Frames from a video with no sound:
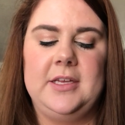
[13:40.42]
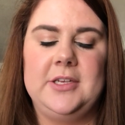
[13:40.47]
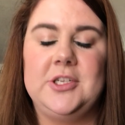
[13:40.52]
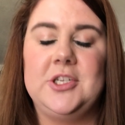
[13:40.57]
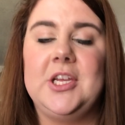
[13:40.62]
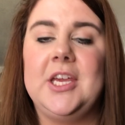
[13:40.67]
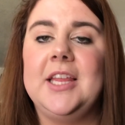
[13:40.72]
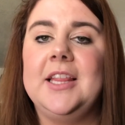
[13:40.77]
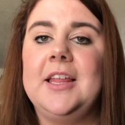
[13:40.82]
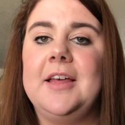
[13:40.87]

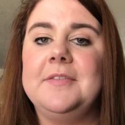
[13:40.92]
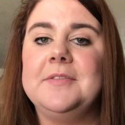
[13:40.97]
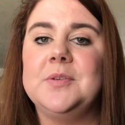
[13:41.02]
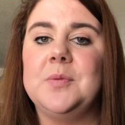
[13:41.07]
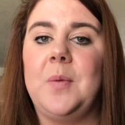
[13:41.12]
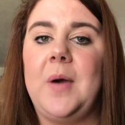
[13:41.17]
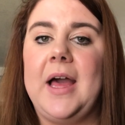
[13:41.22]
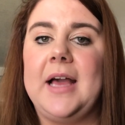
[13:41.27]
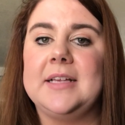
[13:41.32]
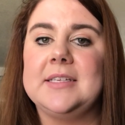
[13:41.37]
she loves
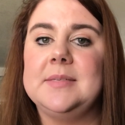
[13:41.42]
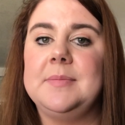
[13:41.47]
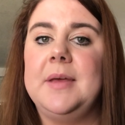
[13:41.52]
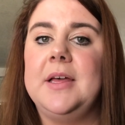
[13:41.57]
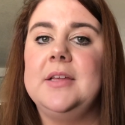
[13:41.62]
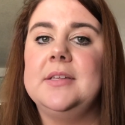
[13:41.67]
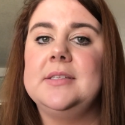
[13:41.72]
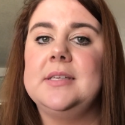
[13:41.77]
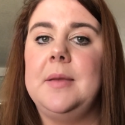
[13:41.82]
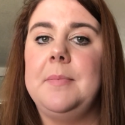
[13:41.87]
wax
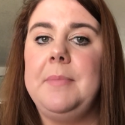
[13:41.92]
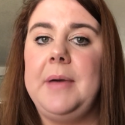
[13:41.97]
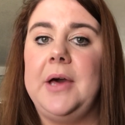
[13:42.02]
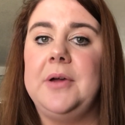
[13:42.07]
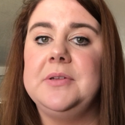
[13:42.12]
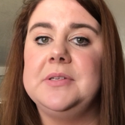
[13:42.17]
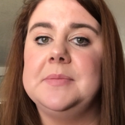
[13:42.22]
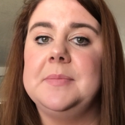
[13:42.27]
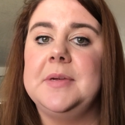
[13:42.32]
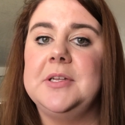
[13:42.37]
melts
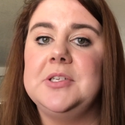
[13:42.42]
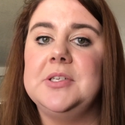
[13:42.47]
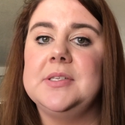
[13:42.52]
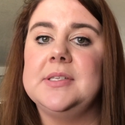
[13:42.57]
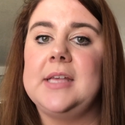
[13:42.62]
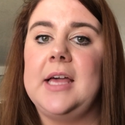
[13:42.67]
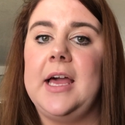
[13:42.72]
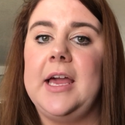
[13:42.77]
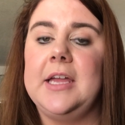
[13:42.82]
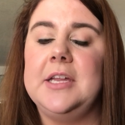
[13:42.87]
about as much
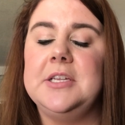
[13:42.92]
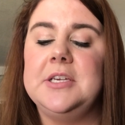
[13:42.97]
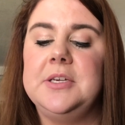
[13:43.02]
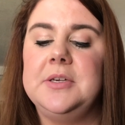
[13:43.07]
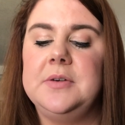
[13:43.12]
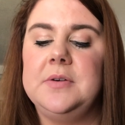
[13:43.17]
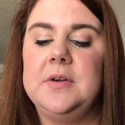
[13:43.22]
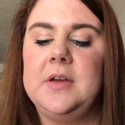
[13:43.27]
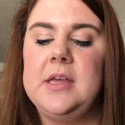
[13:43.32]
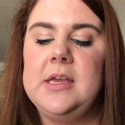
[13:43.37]
as I
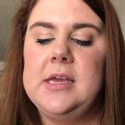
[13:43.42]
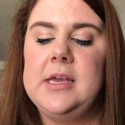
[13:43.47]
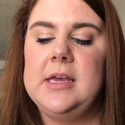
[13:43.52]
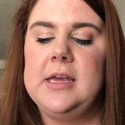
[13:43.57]
do.